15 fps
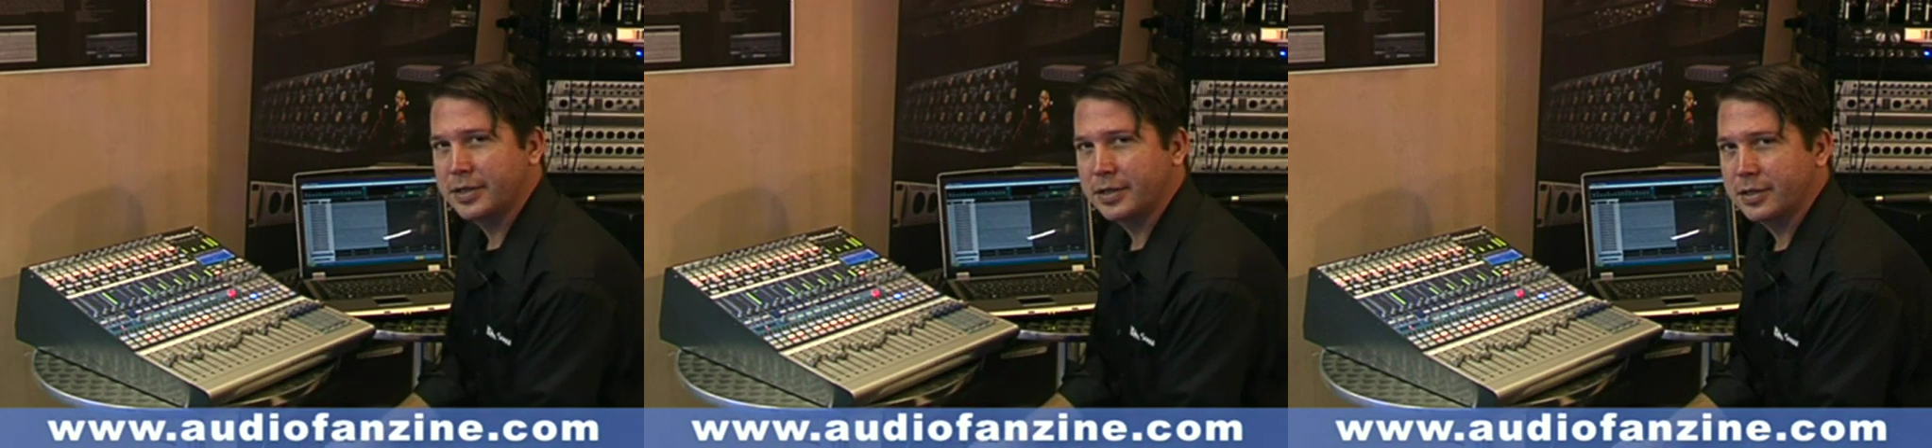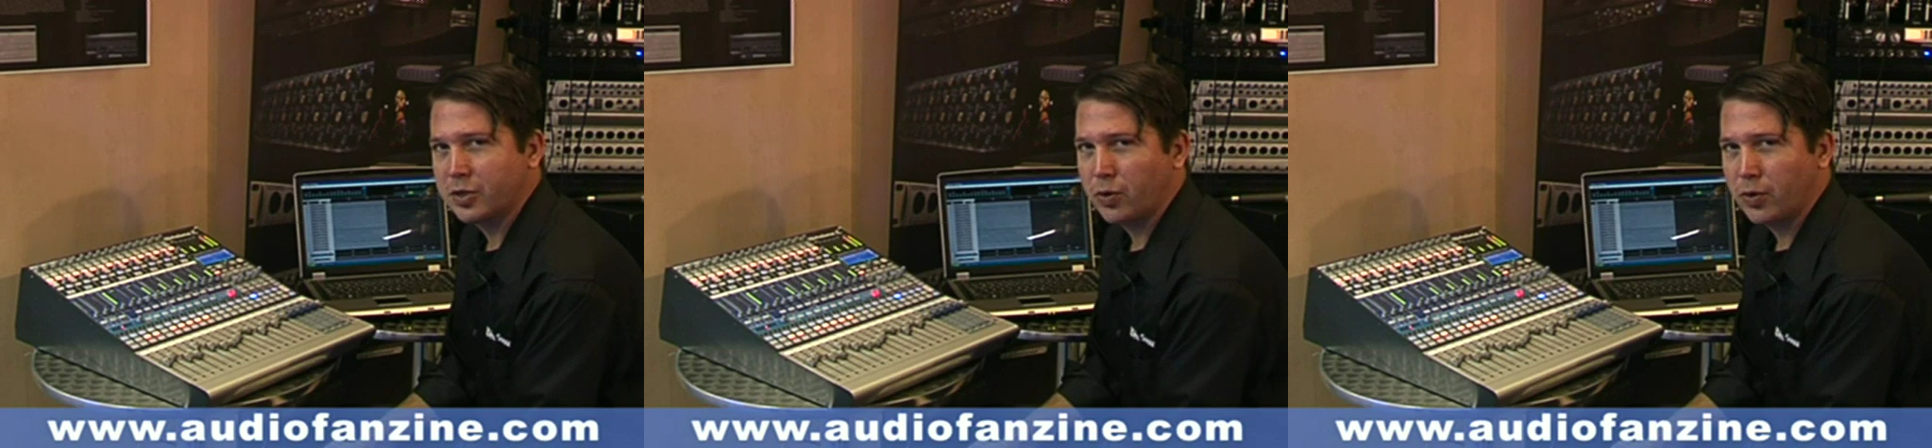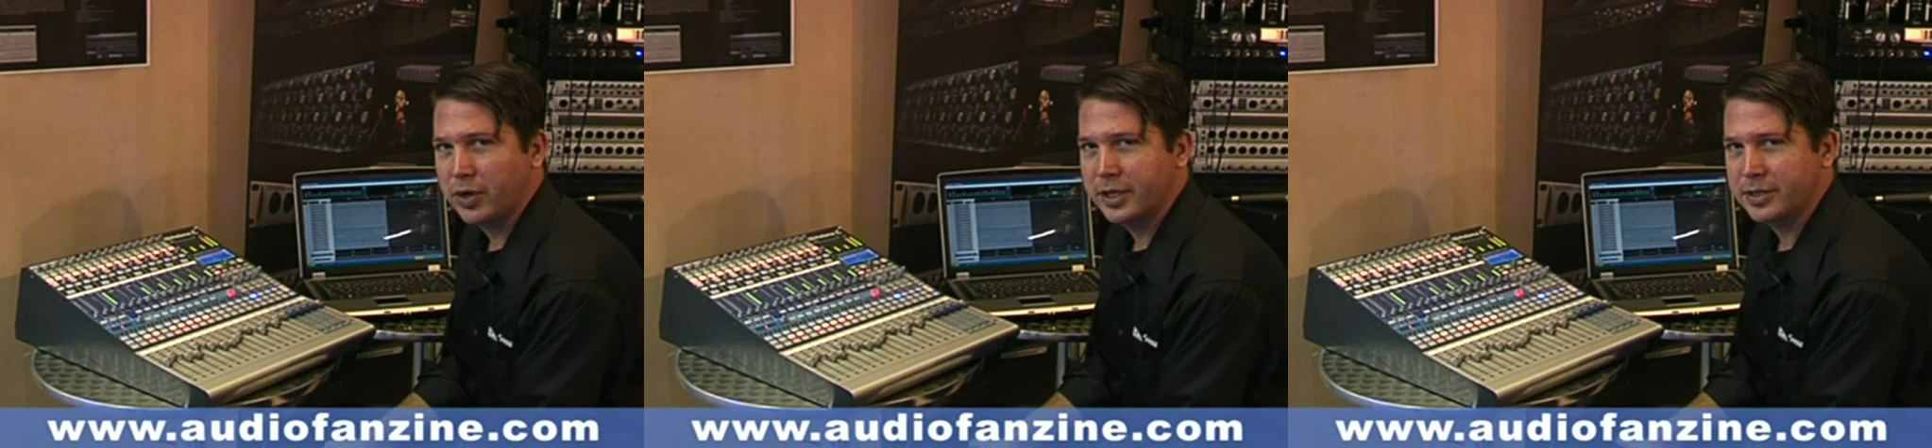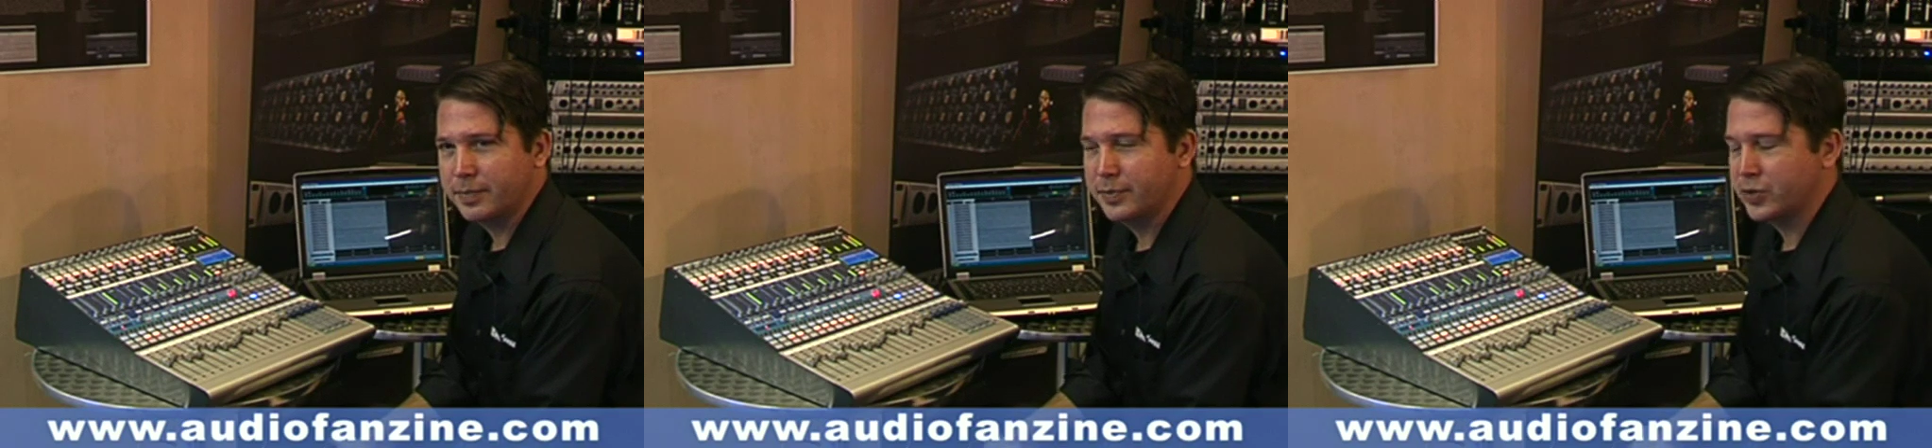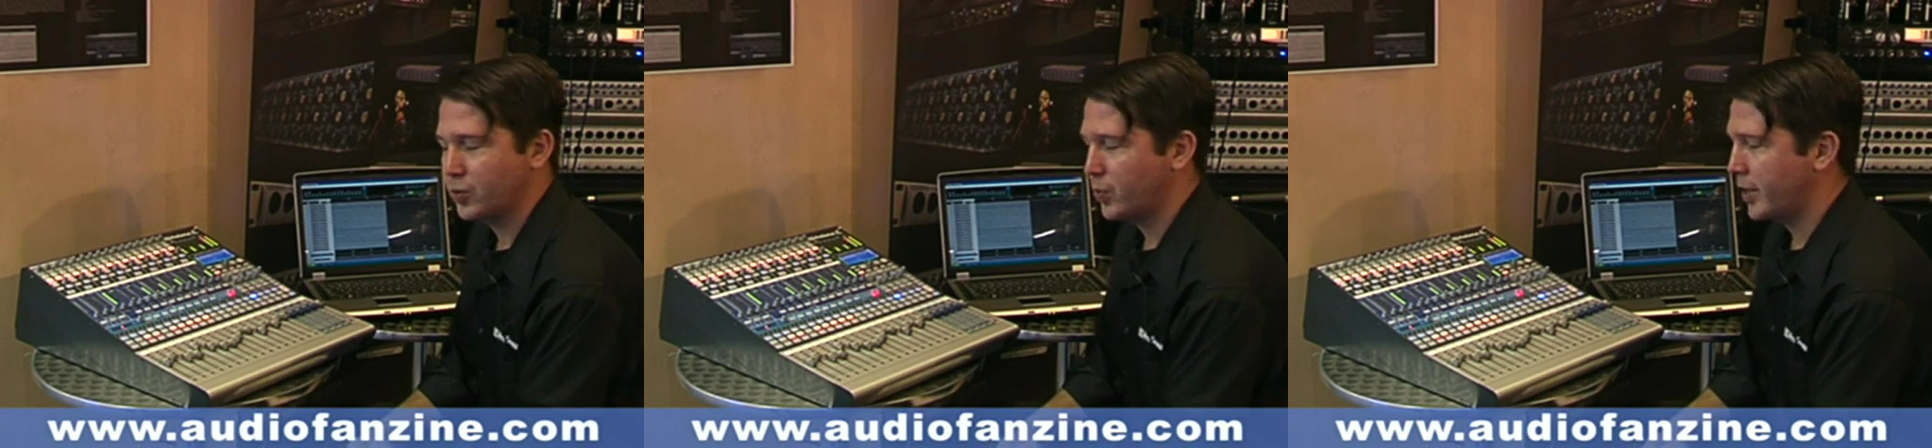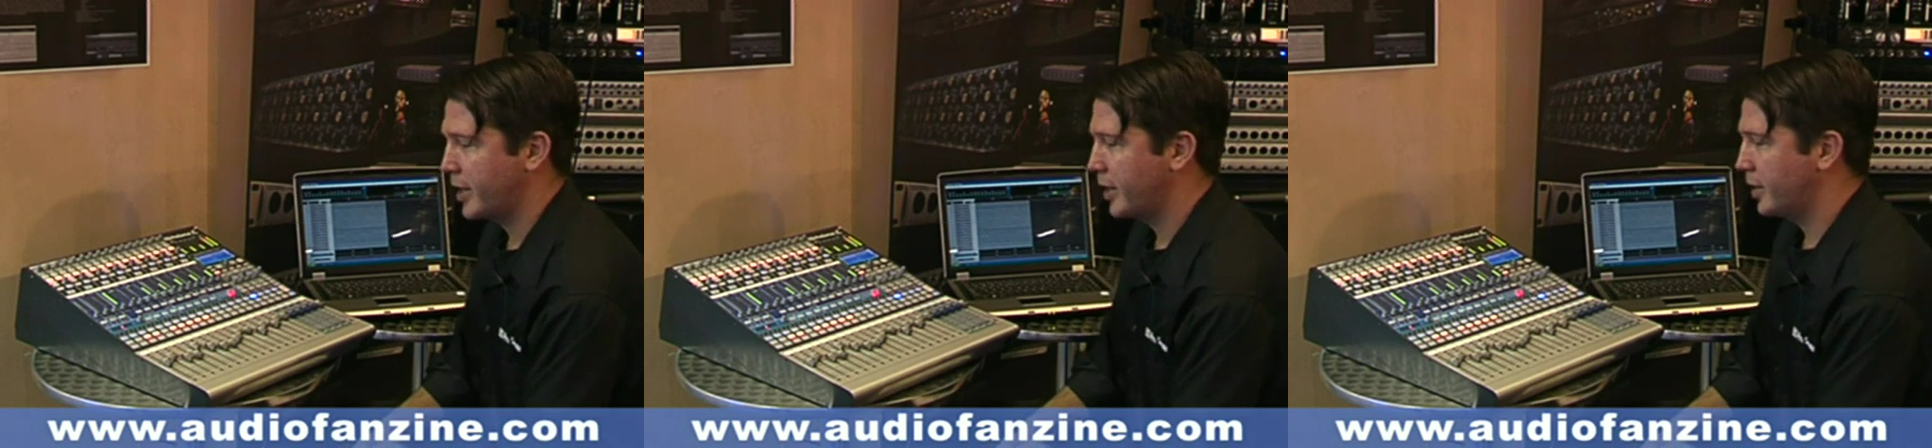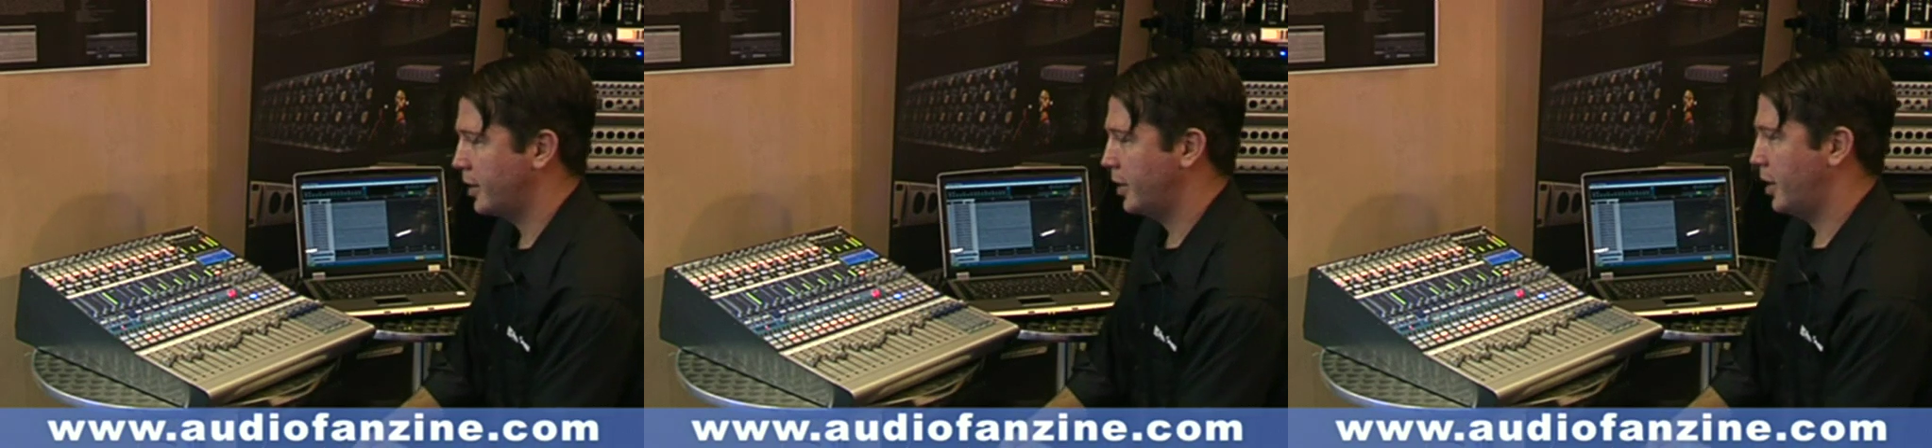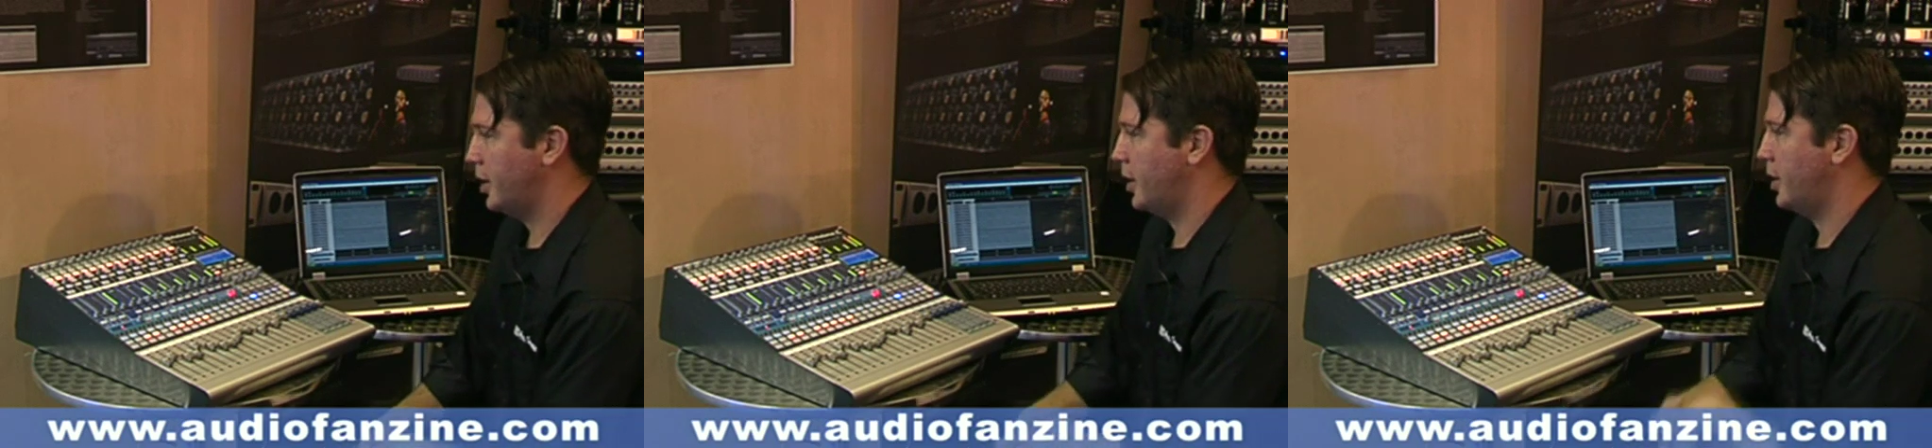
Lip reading: it's a cross between